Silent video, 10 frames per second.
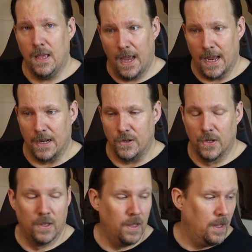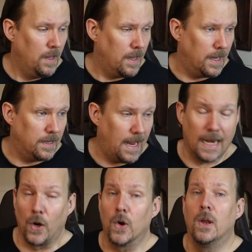and
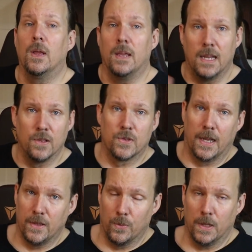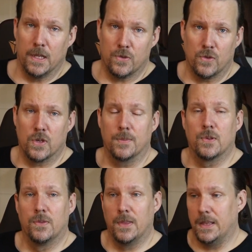anger inside the
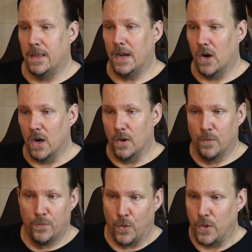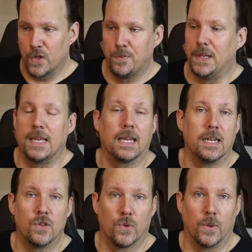relationships than they are for displaying
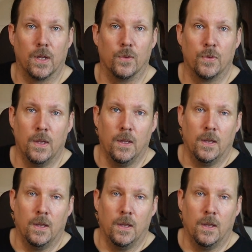any sort of